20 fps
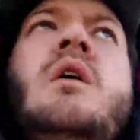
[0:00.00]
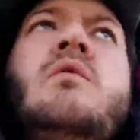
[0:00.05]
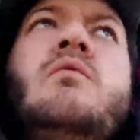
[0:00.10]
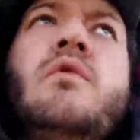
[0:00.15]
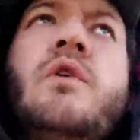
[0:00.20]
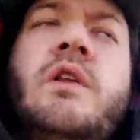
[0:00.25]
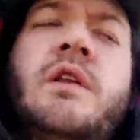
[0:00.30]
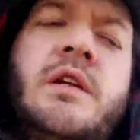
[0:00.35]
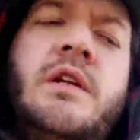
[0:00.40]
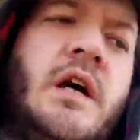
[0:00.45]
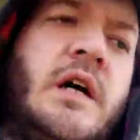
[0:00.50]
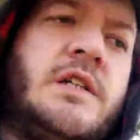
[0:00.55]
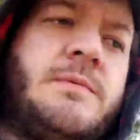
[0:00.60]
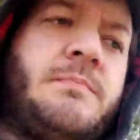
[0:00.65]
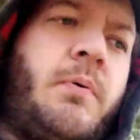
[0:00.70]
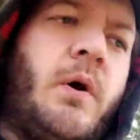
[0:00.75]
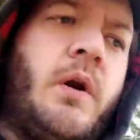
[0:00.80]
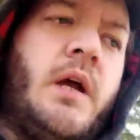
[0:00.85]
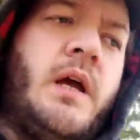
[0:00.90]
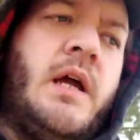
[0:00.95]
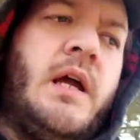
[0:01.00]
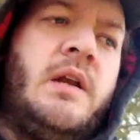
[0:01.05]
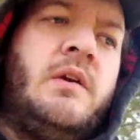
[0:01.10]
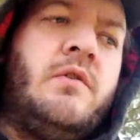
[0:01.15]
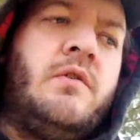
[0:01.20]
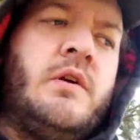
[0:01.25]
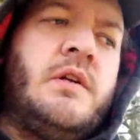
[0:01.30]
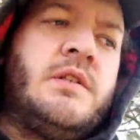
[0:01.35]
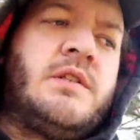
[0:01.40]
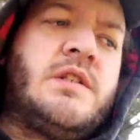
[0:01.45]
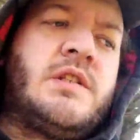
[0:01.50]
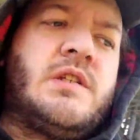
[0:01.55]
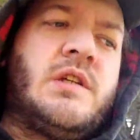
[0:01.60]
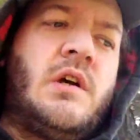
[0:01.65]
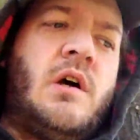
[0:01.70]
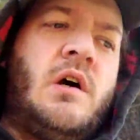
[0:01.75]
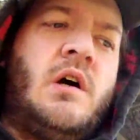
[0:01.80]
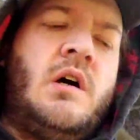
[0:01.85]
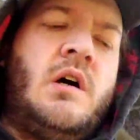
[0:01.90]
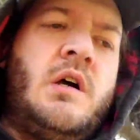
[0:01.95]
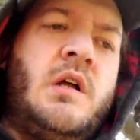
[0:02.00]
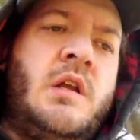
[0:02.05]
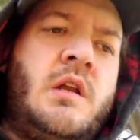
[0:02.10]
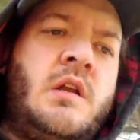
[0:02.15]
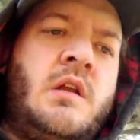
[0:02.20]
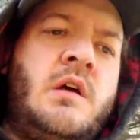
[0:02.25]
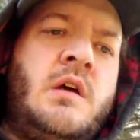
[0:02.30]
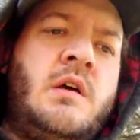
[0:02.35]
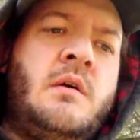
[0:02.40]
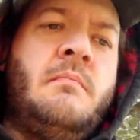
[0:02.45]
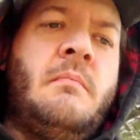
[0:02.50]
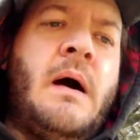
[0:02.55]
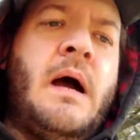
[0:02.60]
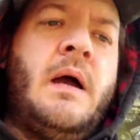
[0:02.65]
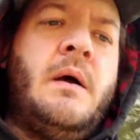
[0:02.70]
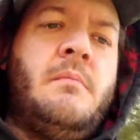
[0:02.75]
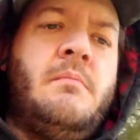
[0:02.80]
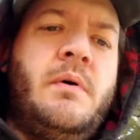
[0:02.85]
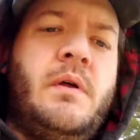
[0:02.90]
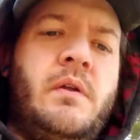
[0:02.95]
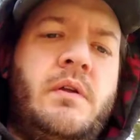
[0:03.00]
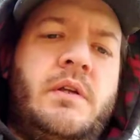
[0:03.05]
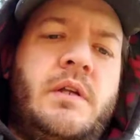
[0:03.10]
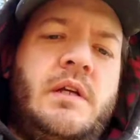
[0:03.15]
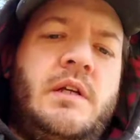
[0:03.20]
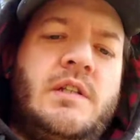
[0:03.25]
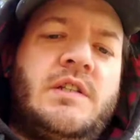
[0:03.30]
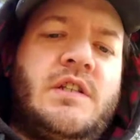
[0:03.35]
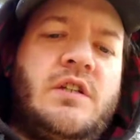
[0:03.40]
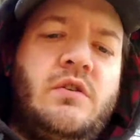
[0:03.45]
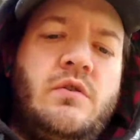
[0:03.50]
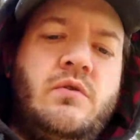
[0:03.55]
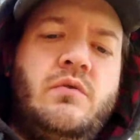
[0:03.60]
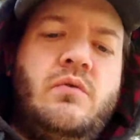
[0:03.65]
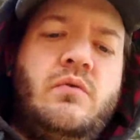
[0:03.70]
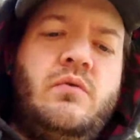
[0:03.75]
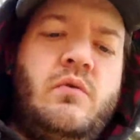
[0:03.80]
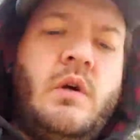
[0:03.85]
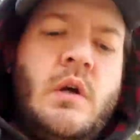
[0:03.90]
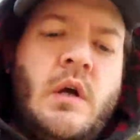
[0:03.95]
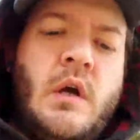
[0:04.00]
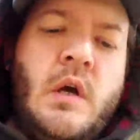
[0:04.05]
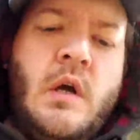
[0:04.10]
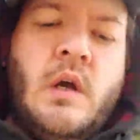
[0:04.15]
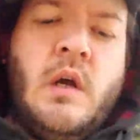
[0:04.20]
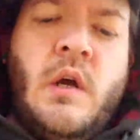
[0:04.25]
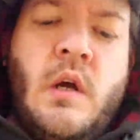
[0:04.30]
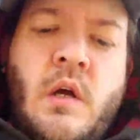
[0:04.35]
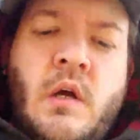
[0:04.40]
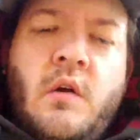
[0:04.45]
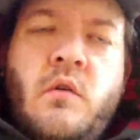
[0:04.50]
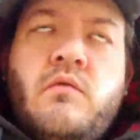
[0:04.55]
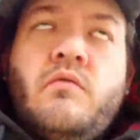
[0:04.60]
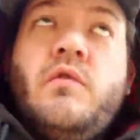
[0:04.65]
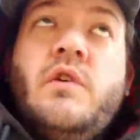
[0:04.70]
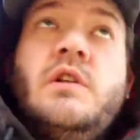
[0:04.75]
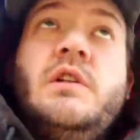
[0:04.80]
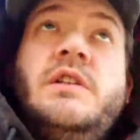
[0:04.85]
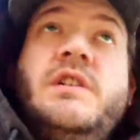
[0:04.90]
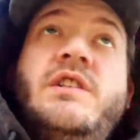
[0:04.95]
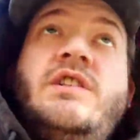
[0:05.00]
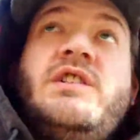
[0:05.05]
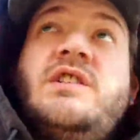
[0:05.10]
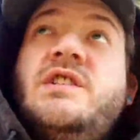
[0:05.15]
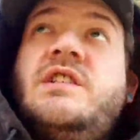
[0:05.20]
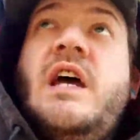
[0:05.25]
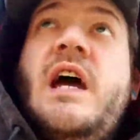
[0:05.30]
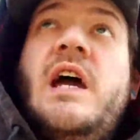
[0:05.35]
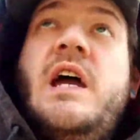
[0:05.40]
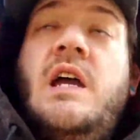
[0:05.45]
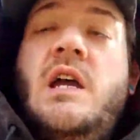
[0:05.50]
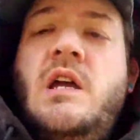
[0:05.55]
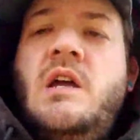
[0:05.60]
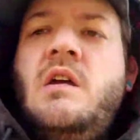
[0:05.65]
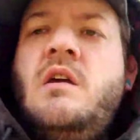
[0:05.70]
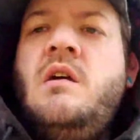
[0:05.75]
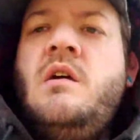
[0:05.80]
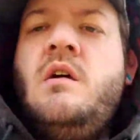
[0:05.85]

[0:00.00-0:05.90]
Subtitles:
really does put a hindrance on my ability to really stay